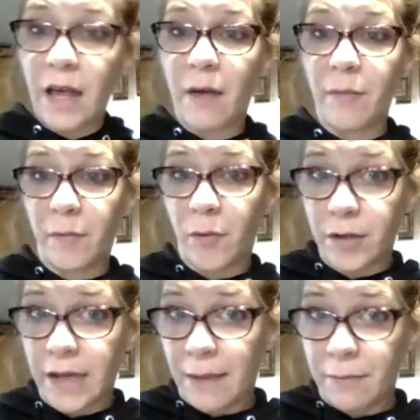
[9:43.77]
I'll be more
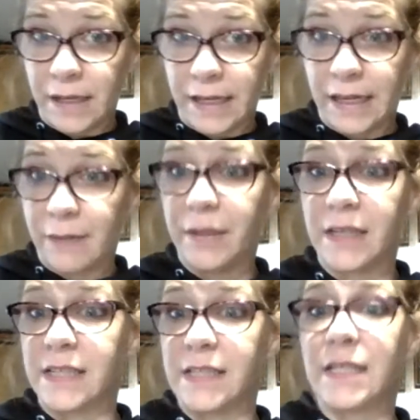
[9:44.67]
than happy to get it
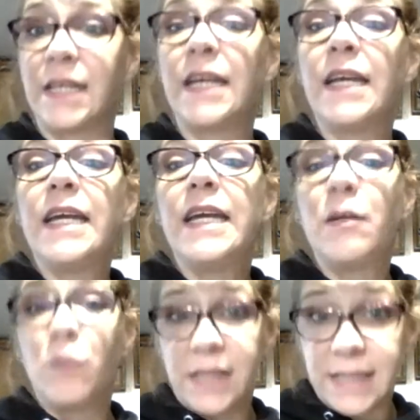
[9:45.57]
because
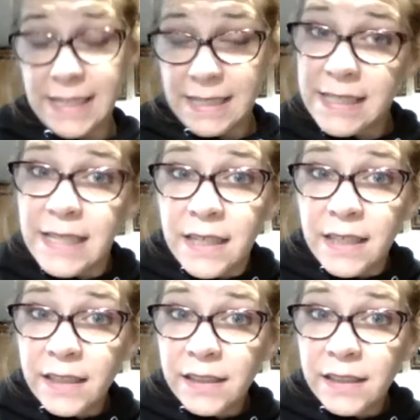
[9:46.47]
it was easy.